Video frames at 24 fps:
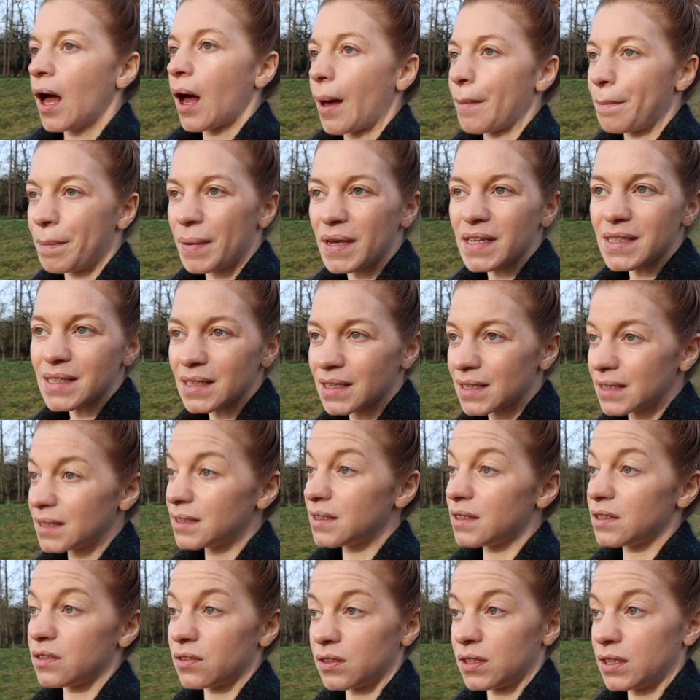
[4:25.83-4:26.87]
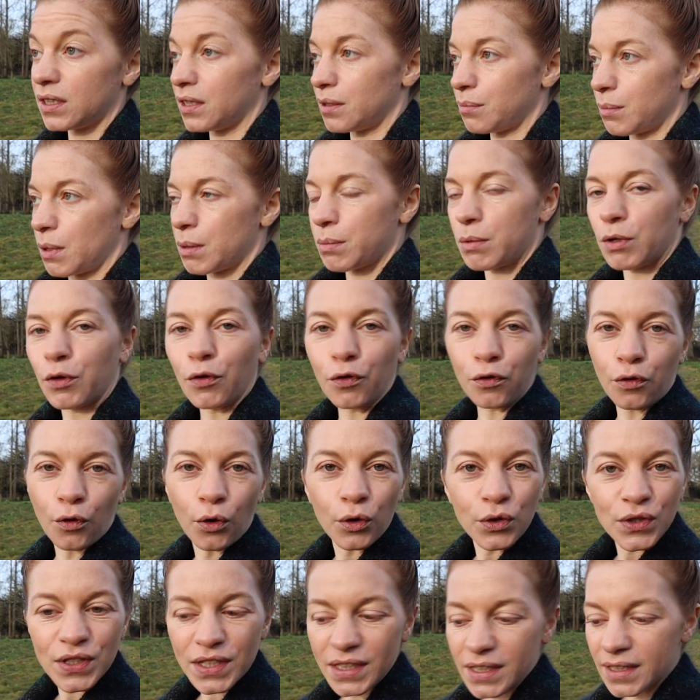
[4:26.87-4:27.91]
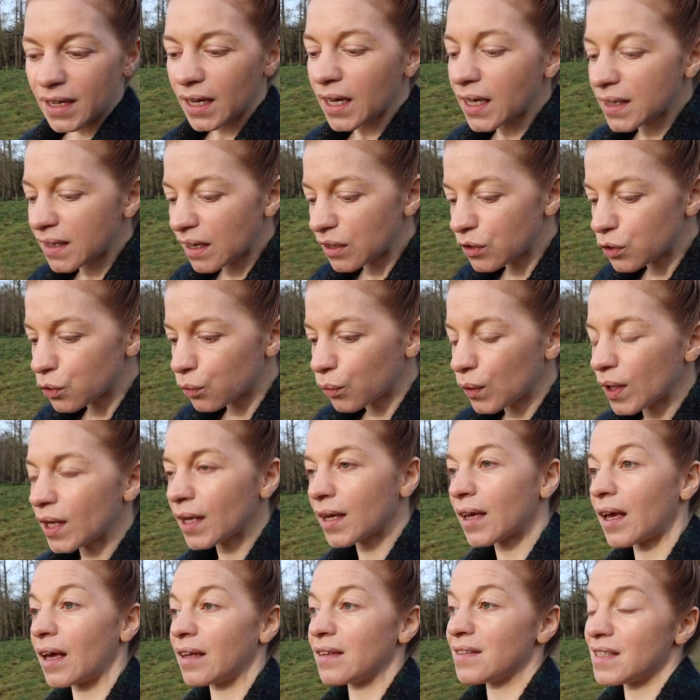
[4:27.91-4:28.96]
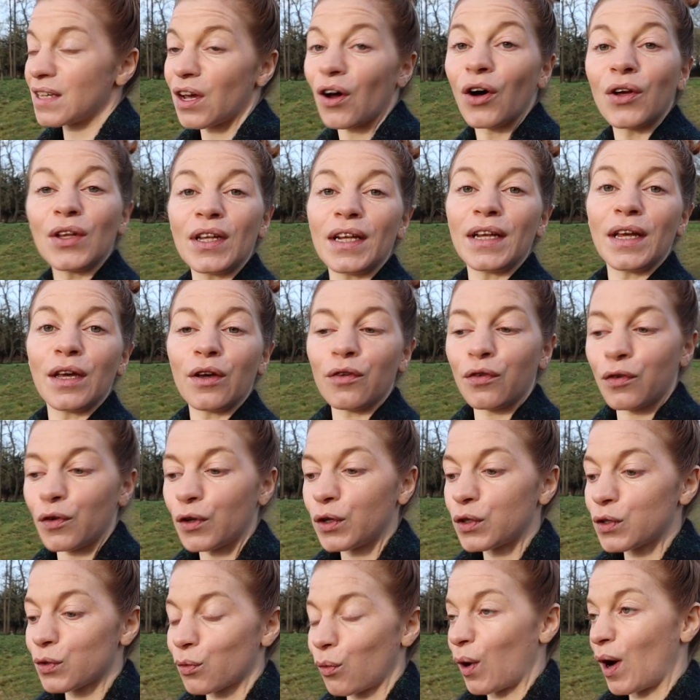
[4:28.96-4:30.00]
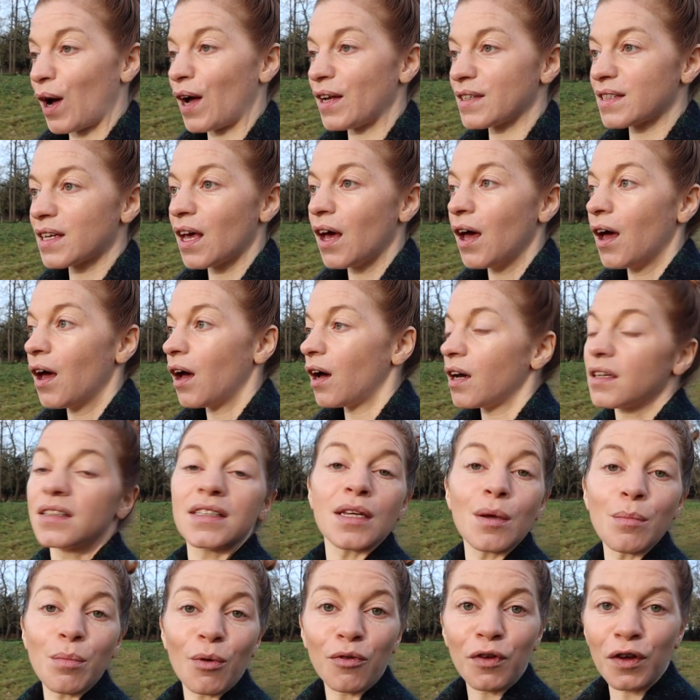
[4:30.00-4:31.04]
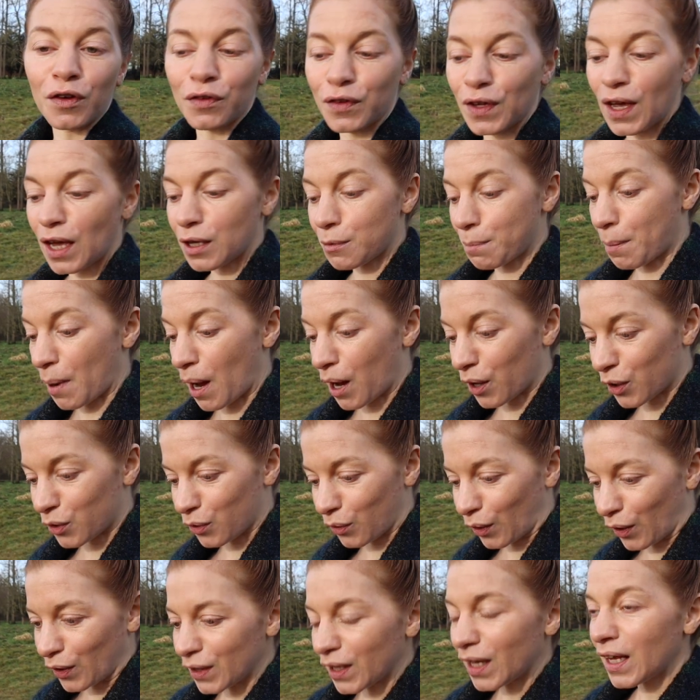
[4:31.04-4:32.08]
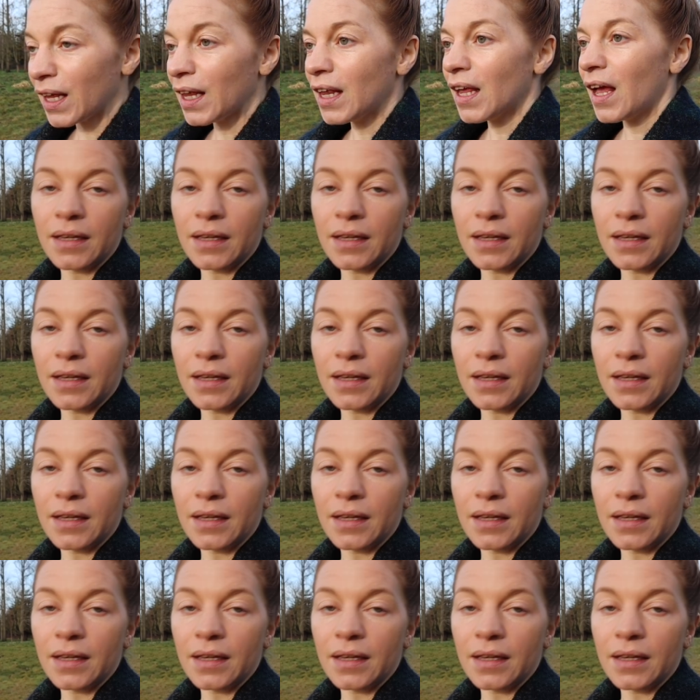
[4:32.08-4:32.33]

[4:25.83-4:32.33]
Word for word: I basically did only maybe 40k that week and the only effort was a tempo 5k at parkrun.